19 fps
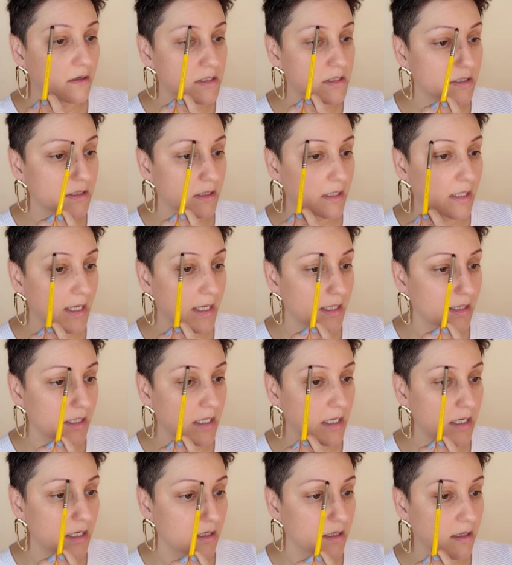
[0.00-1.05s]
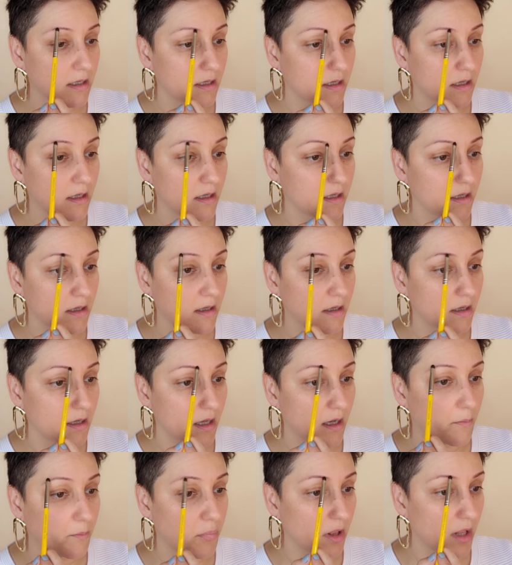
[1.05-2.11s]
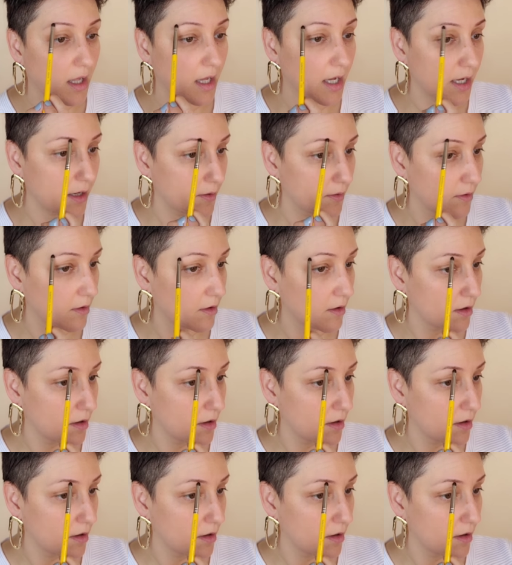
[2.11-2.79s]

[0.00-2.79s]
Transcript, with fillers: to lightly apply.